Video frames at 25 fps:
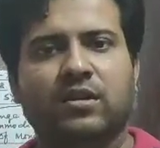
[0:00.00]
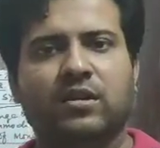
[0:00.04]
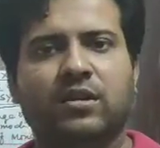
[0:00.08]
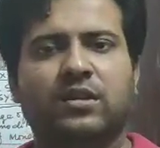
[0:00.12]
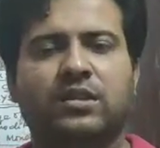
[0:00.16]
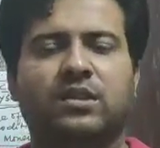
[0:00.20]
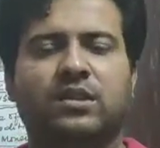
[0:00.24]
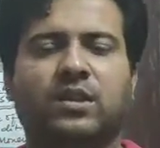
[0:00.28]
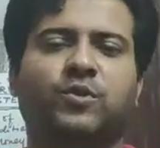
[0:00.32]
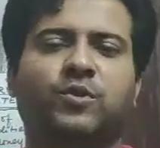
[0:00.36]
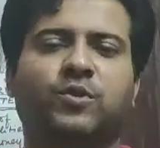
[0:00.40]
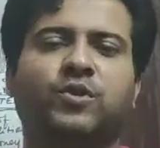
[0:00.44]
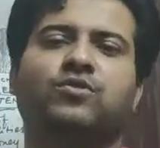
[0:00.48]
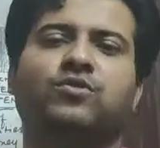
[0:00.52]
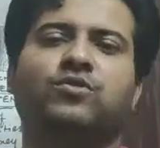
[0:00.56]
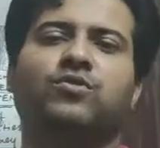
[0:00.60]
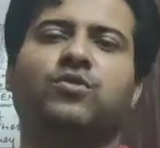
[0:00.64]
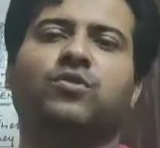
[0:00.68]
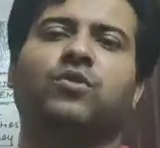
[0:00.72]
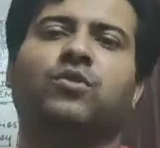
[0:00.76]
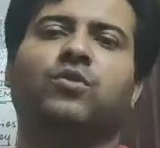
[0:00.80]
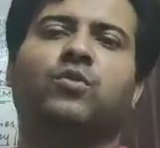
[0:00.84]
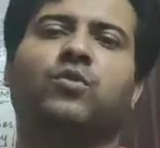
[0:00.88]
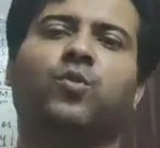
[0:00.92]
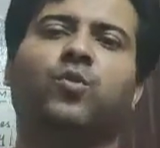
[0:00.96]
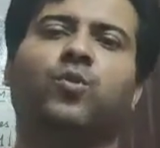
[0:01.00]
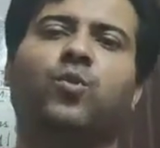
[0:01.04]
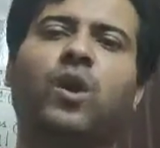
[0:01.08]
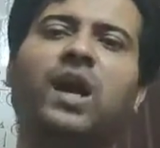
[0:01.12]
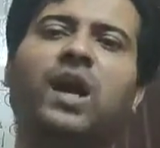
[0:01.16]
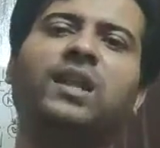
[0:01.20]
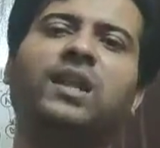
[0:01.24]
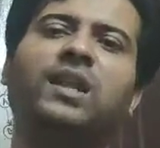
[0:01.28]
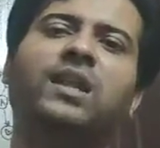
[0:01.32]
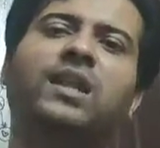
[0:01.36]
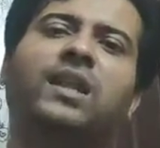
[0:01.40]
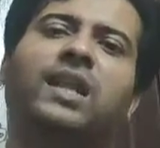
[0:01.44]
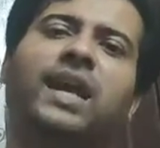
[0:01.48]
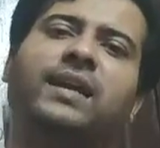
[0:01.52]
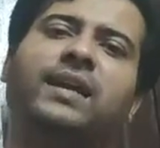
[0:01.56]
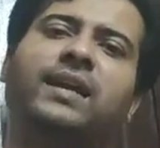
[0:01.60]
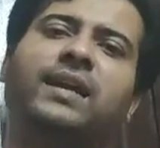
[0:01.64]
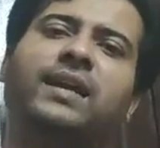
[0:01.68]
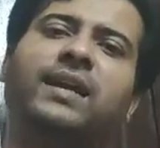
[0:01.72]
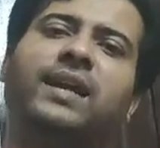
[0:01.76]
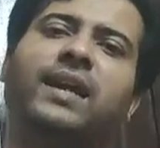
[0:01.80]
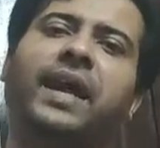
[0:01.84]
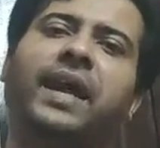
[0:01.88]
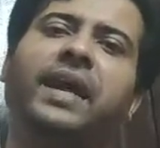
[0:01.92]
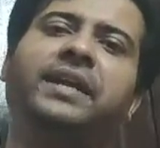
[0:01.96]
suppose
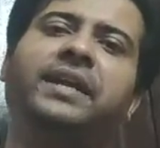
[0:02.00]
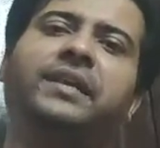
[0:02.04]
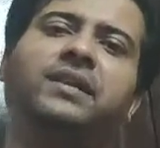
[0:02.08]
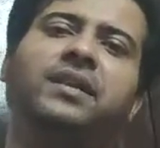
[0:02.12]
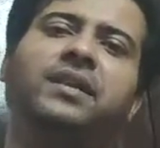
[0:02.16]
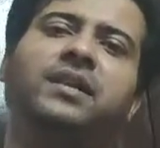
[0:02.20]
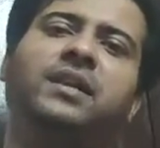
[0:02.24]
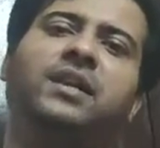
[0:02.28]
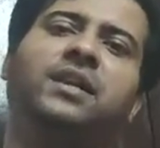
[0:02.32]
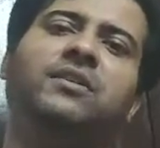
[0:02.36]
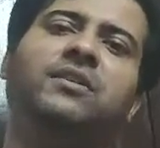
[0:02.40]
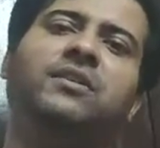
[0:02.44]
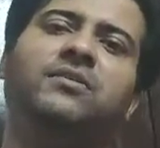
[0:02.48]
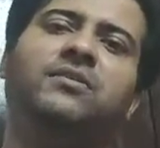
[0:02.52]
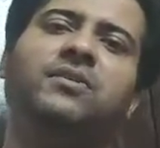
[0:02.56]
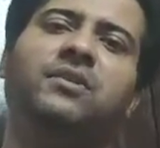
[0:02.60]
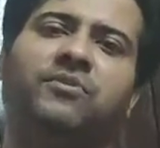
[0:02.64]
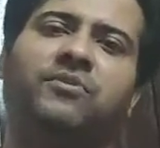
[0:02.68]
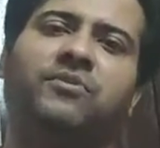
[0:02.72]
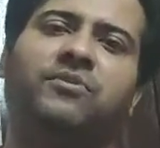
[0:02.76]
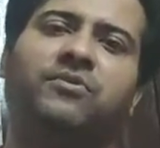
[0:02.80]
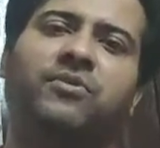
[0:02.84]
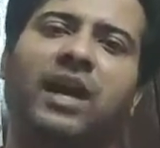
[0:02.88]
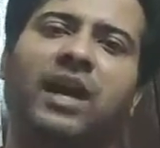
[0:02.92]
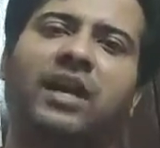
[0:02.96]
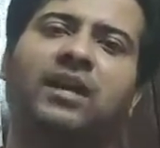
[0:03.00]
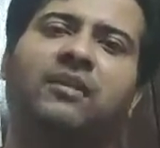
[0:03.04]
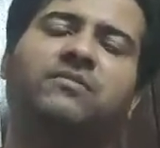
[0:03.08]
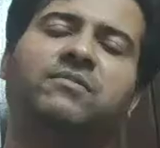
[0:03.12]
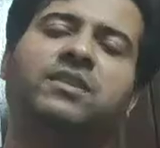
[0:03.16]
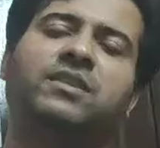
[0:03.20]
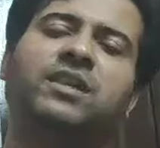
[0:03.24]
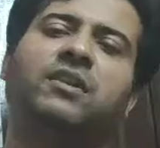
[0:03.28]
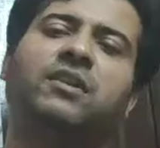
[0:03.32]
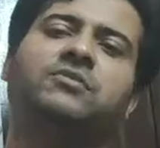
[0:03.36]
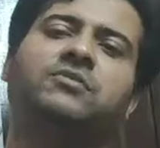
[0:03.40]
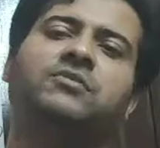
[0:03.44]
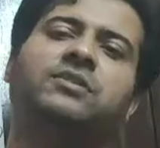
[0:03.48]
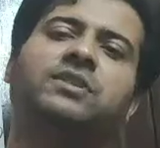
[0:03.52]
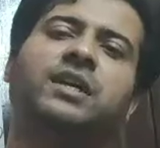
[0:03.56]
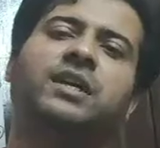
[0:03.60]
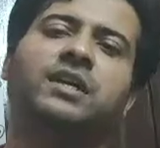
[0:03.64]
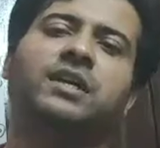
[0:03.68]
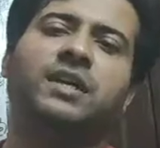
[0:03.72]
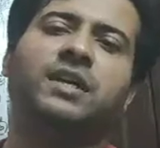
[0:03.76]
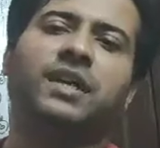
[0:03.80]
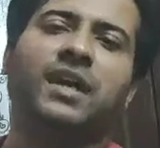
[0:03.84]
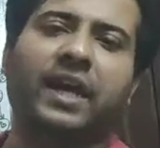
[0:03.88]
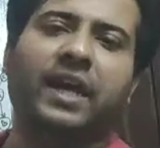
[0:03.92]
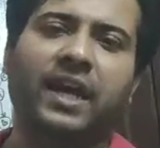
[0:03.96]

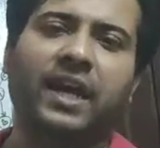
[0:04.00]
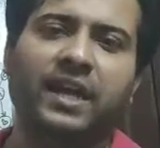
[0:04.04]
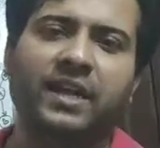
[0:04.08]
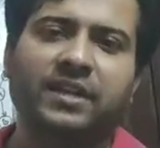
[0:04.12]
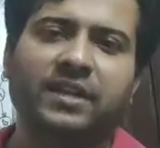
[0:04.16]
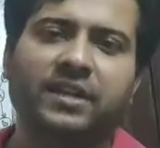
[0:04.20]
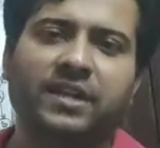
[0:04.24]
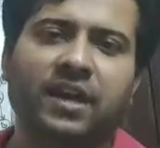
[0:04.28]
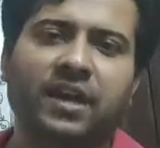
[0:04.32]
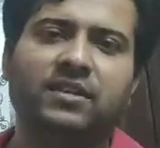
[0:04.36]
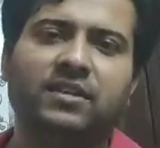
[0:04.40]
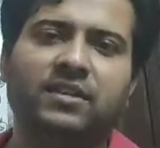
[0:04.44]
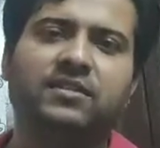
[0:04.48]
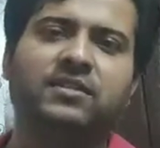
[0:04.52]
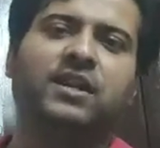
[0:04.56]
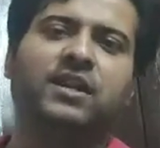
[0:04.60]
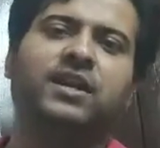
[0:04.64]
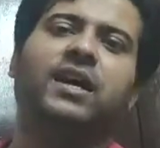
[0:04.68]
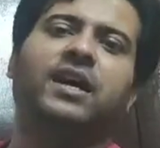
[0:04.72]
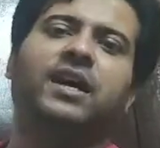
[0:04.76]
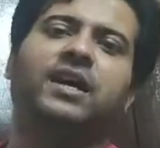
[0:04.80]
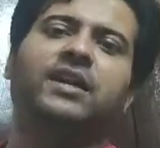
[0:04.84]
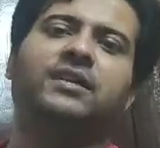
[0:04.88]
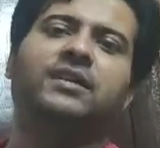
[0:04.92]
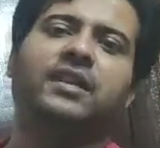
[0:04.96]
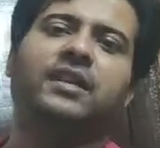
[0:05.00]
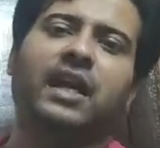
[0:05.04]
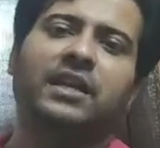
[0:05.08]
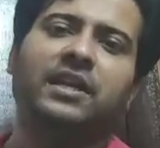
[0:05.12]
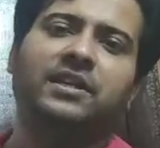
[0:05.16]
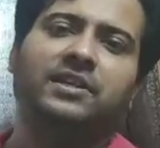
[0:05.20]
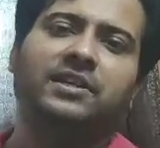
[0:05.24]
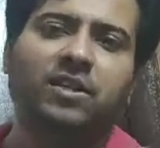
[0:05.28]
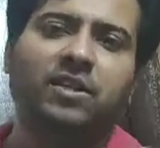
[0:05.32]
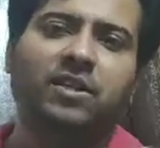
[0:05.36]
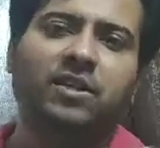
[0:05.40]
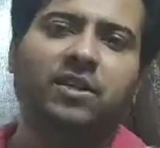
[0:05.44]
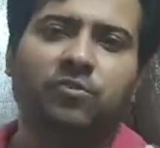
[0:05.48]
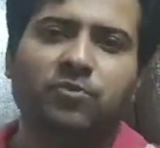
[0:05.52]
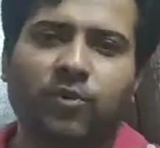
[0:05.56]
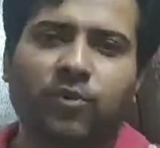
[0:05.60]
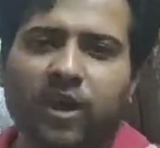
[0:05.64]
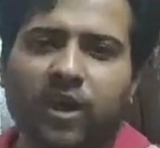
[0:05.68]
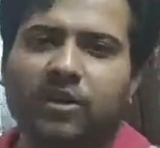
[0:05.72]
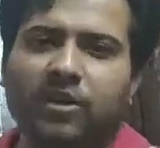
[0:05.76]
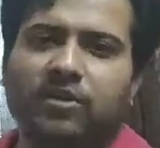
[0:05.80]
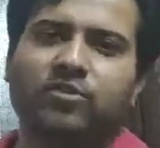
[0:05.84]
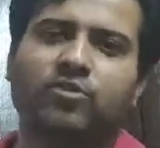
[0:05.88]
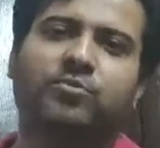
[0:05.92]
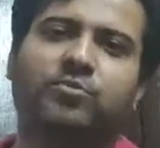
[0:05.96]

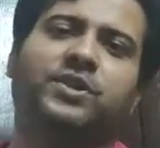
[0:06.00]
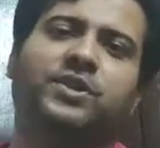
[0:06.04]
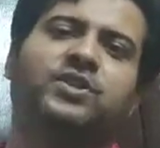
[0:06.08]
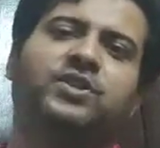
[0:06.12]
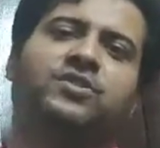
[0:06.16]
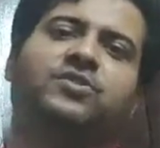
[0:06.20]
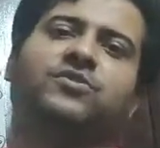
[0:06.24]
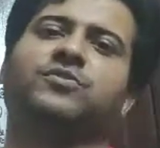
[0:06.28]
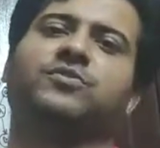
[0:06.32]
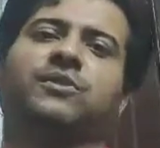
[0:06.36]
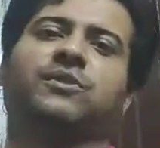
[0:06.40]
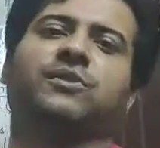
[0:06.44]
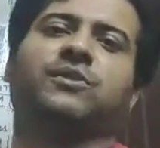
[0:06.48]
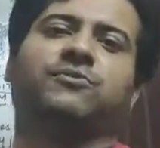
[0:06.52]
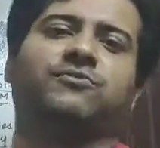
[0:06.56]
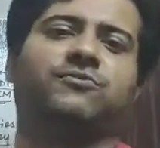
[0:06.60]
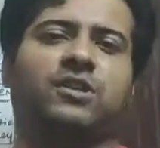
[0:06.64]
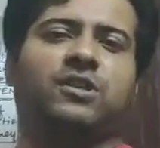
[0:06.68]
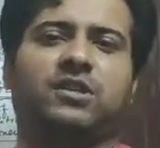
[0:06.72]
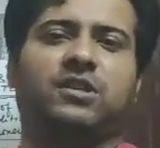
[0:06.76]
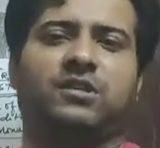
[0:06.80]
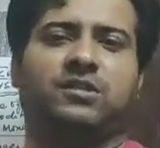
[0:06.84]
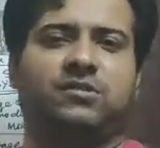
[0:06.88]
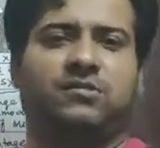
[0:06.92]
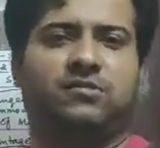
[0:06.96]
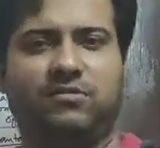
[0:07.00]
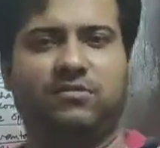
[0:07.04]
1,85,891 rupees to someone.